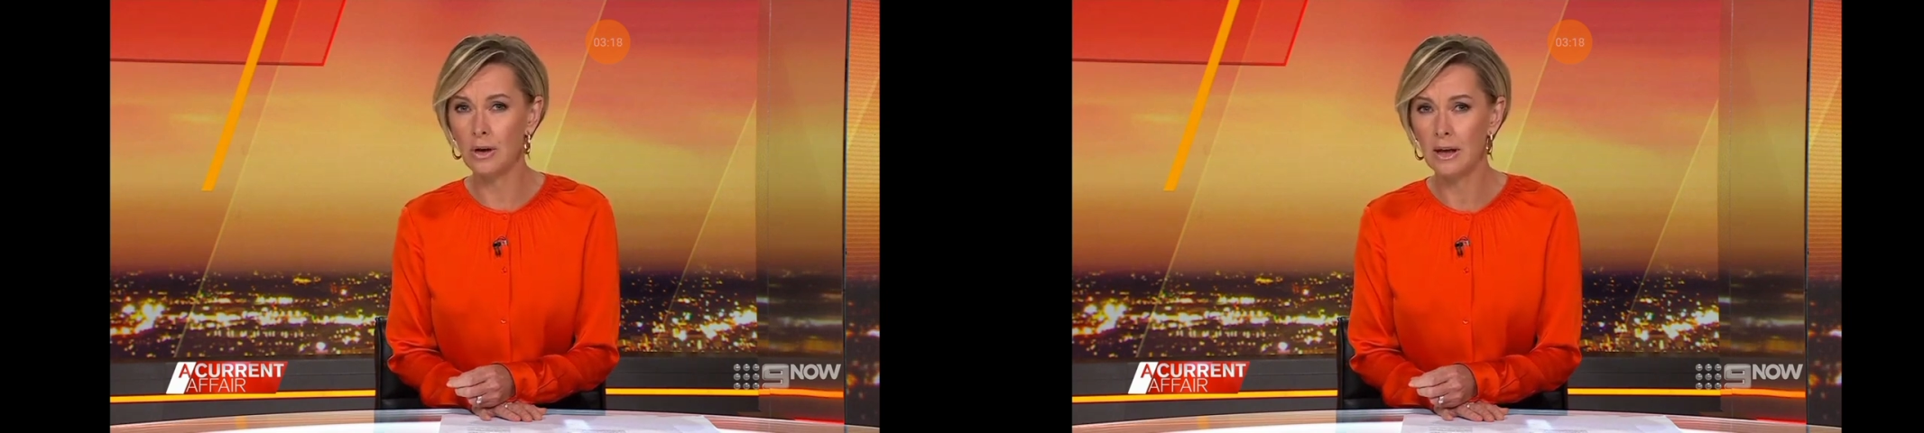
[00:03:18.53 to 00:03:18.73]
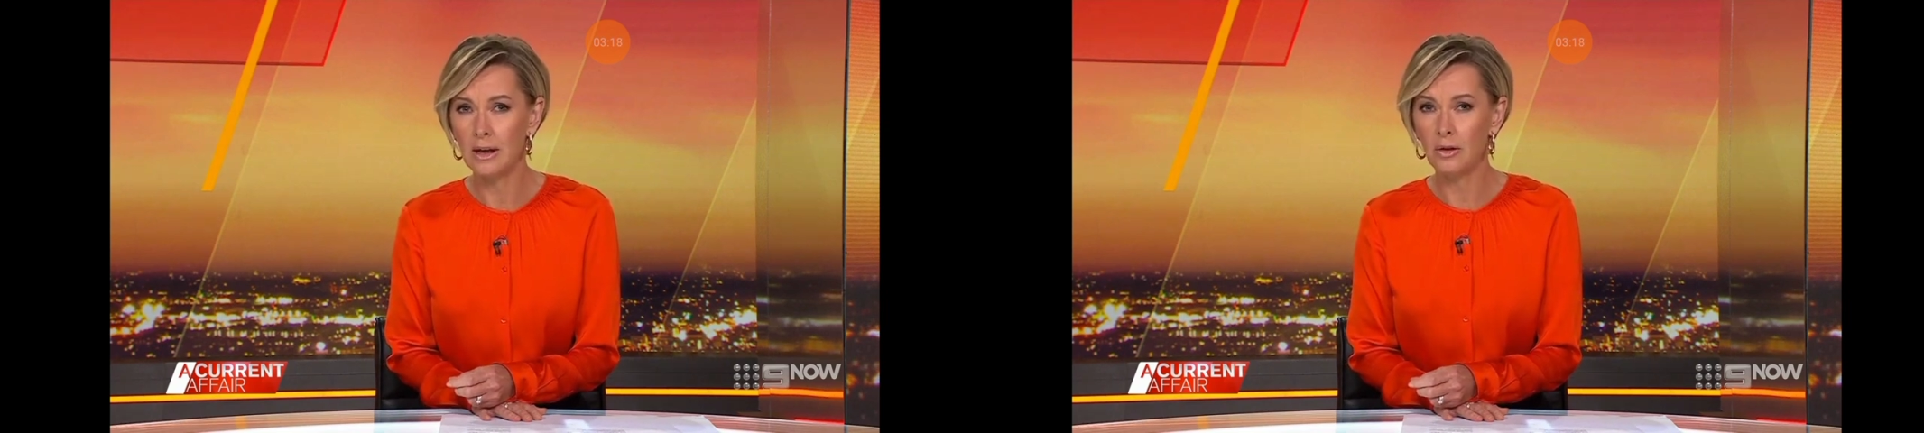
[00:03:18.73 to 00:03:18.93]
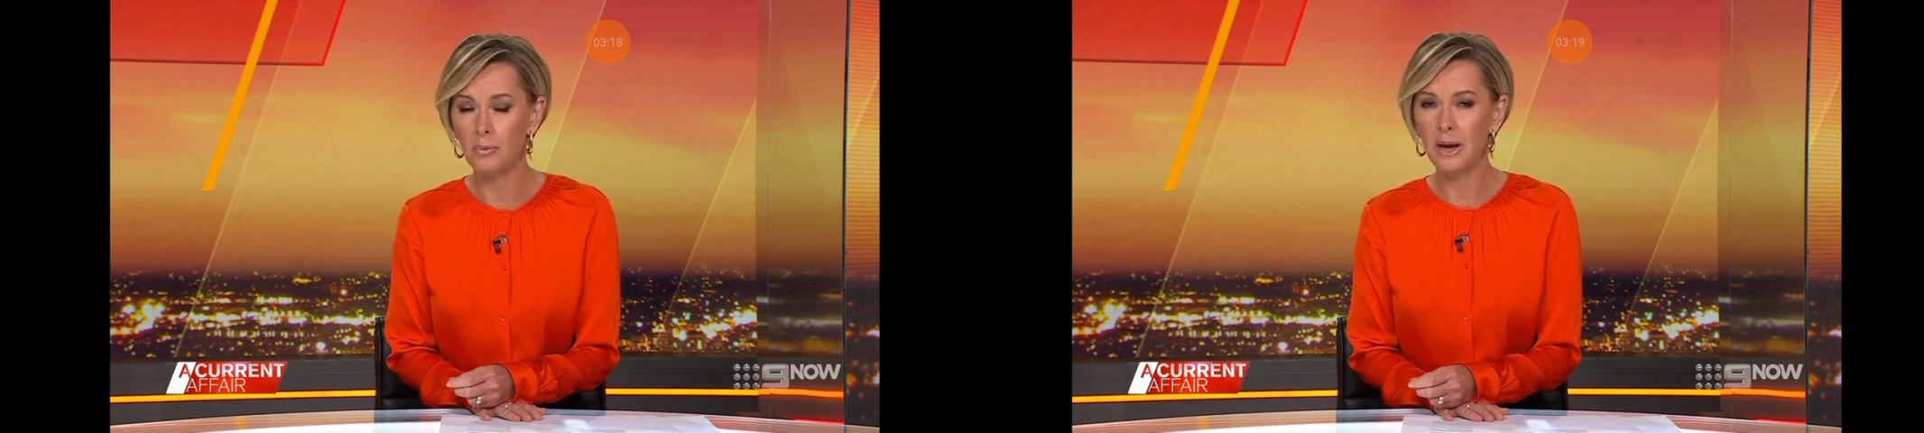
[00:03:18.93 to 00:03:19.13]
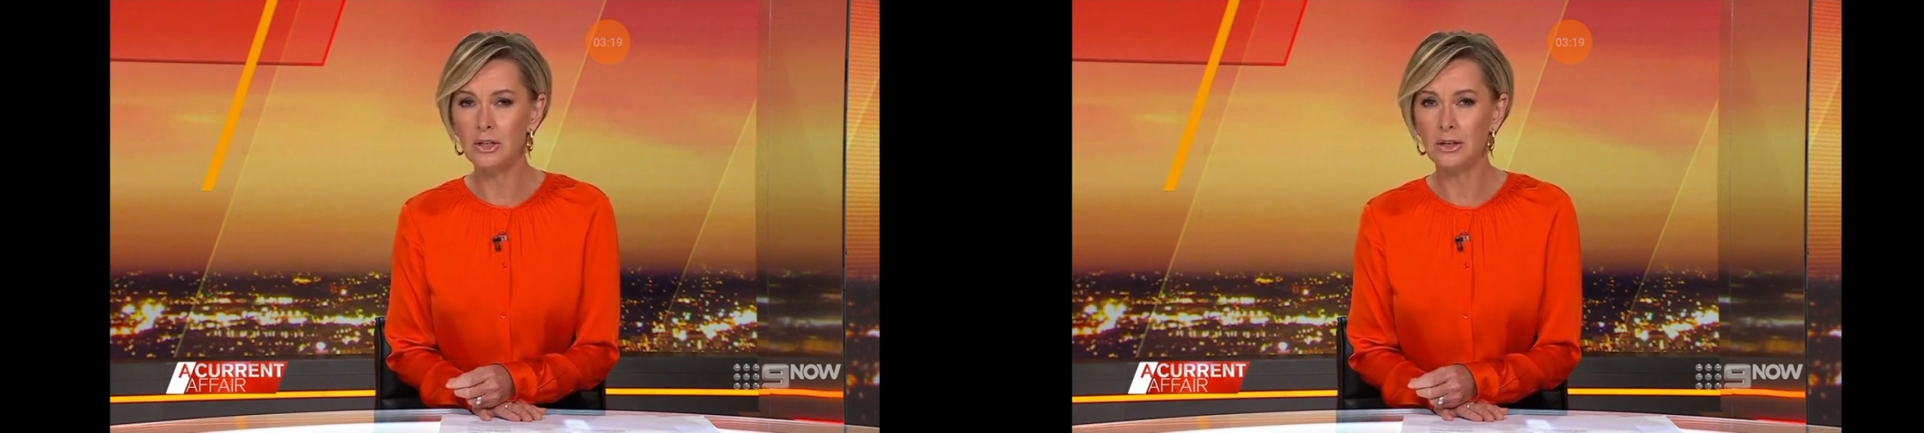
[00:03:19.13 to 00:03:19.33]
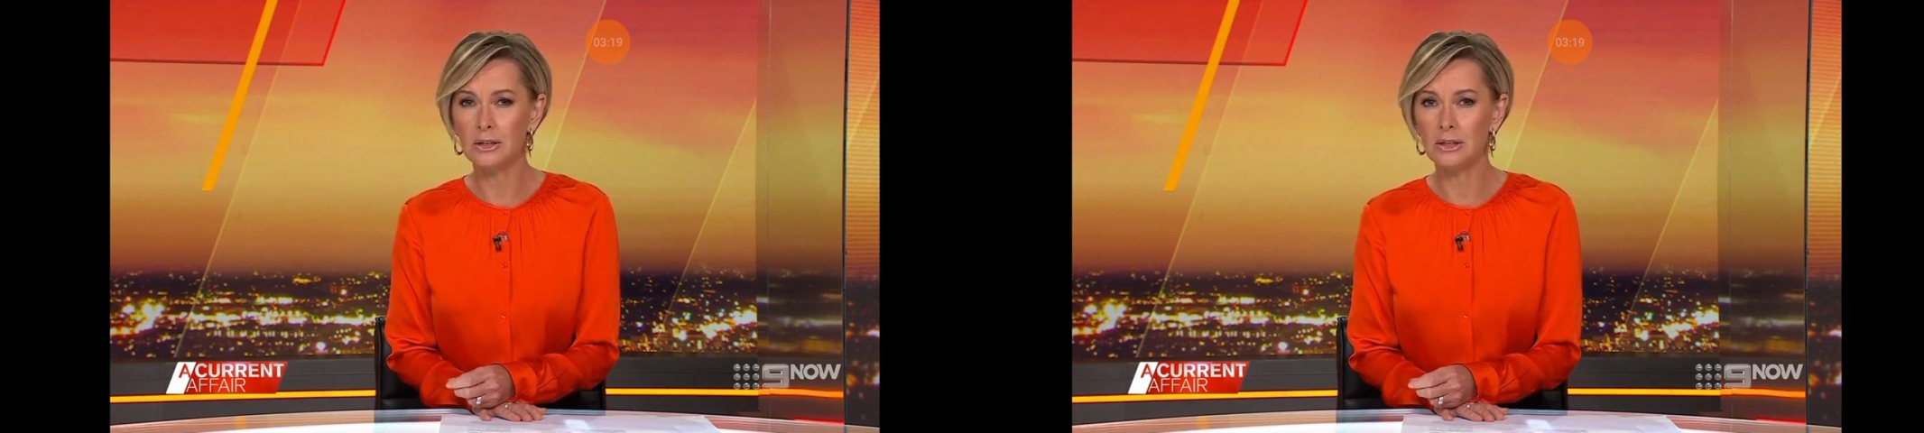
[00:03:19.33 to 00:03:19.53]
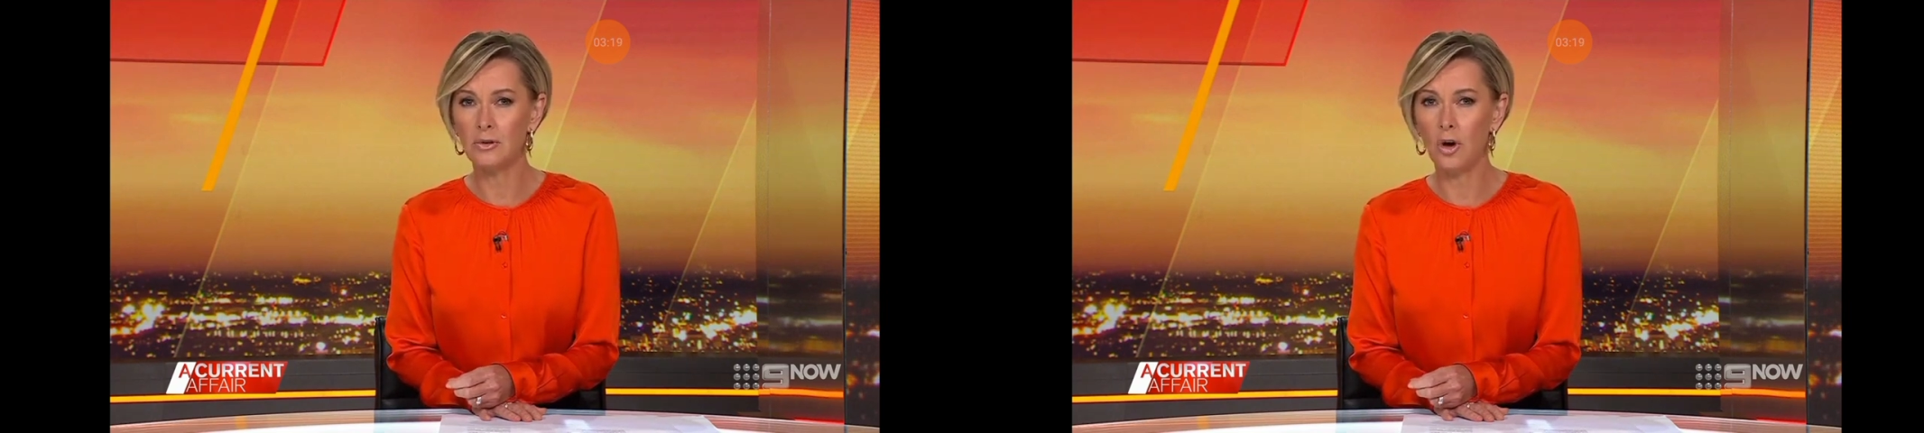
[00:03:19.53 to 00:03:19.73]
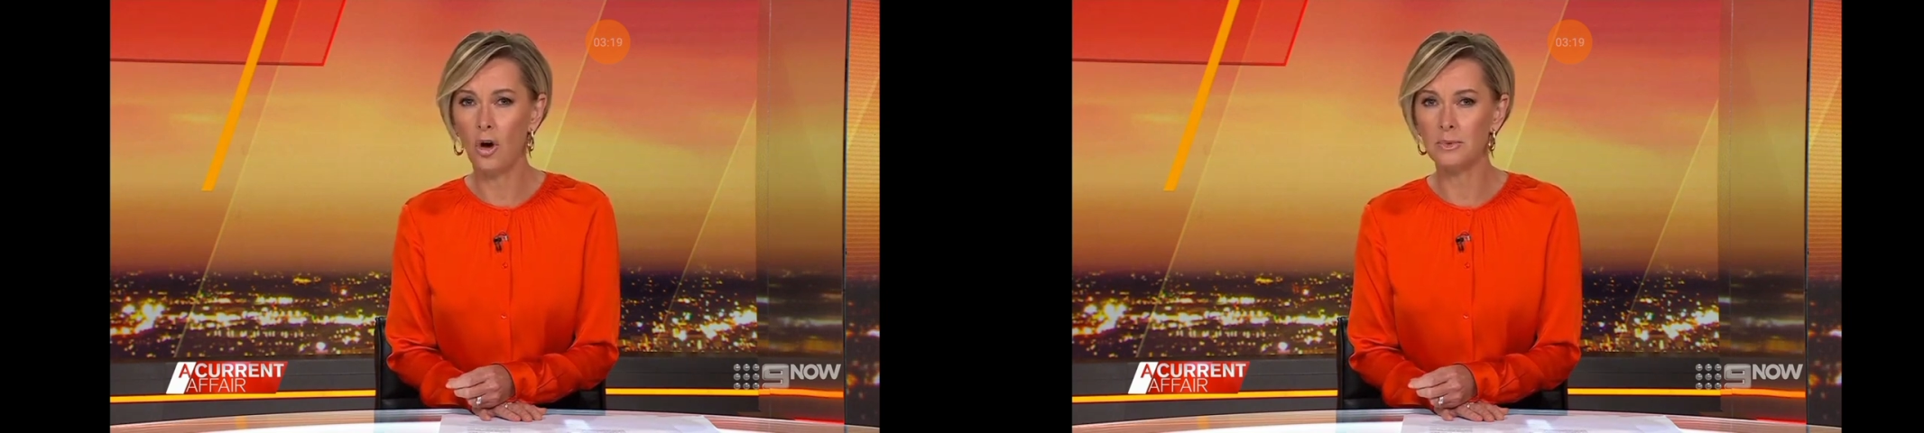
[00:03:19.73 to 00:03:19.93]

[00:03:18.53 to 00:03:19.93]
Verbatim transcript: the pensioners have copped